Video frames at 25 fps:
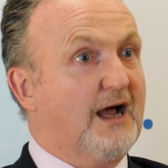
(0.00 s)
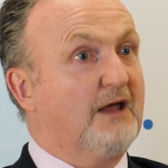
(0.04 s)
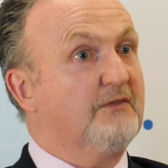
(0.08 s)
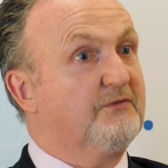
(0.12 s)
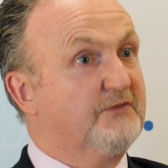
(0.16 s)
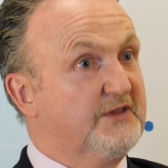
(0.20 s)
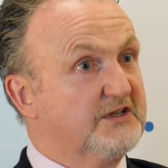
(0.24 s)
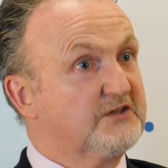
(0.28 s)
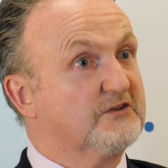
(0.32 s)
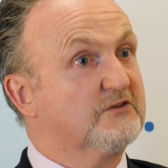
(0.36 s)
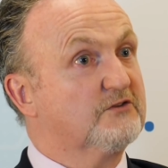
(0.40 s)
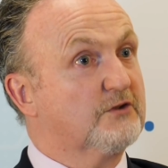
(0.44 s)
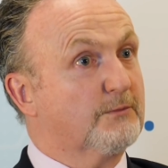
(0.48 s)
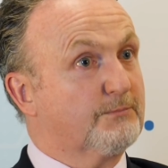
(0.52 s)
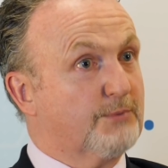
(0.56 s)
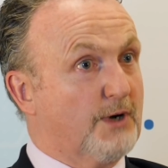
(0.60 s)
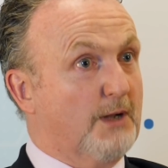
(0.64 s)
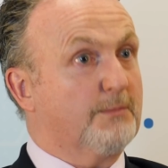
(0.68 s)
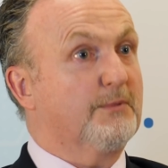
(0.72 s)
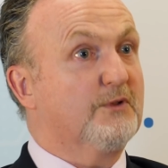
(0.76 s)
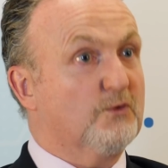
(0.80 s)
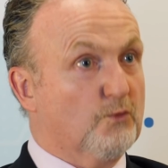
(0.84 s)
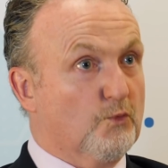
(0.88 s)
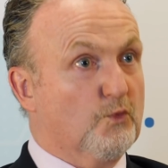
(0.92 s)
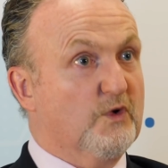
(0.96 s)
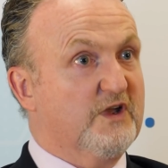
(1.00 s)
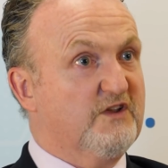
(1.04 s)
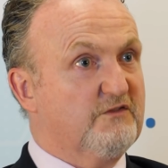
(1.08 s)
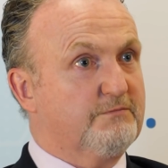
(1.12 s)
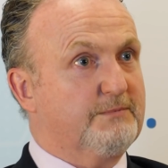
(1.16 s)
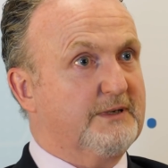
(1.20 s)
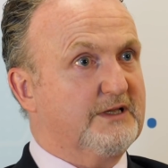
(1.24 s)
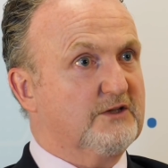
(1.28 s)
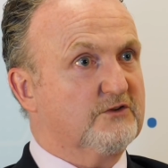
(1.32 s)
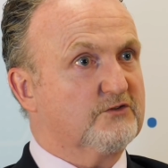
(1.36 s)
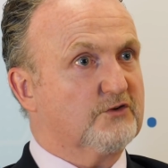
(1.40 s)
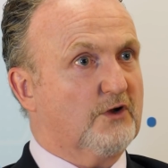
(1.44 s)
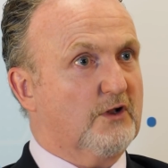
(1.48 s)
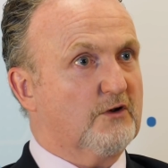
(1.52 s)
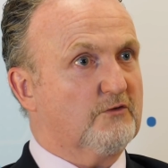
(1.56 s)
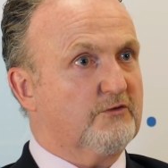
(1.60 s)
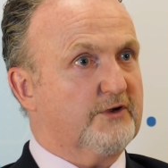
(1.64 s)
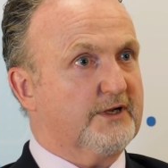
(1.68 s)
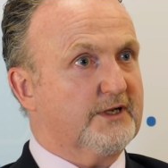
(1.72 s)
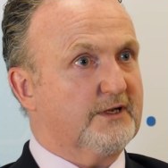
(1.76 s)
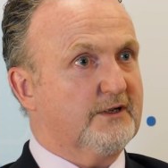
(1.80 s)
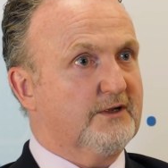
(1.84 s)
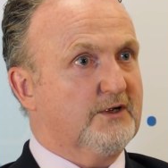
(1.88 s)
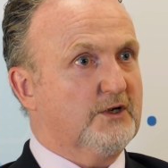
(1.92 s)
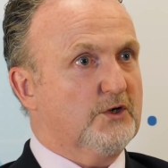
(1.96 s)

And this is the problem that we've been solving.